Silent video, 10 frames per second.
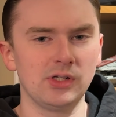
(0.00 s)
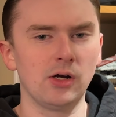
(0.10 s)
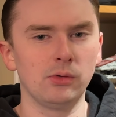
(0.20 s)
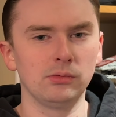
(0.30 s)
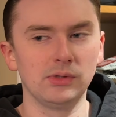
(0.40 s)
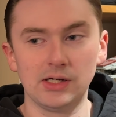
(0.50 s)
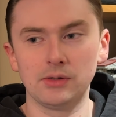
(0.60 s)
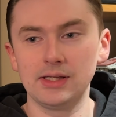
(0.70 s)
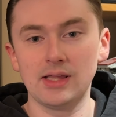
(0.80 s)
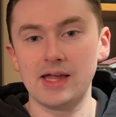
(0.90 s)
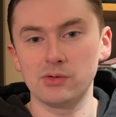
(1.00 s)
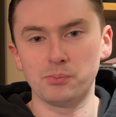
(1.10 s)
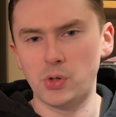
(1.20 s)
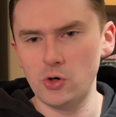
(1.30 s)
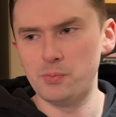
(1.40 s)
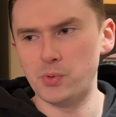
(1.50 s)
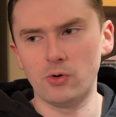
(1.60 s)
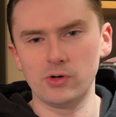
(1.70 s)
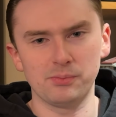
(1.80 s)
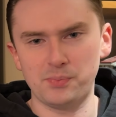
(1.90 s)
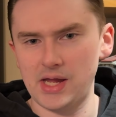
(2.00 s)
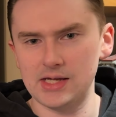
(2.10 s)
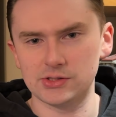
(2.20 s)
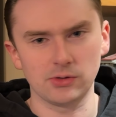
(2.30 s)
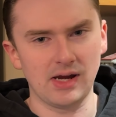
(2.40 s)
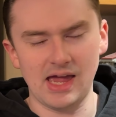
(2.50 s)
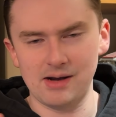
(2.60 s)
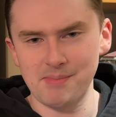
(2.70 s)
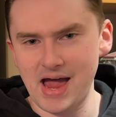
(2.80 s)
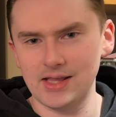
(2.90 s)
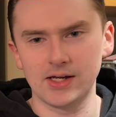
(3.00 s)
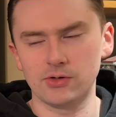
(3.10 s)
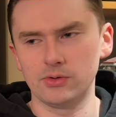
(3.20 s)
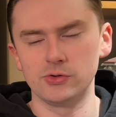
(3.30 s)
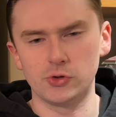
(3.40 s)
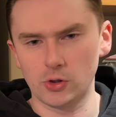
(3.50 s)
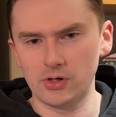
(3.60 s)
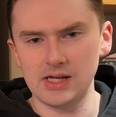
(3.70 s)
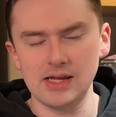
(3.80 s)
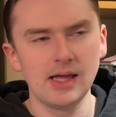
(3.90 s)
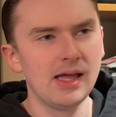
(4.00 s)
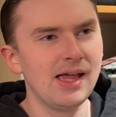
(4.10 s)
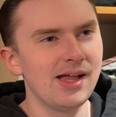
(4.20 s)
literally like poop or piss or animalic or dirty.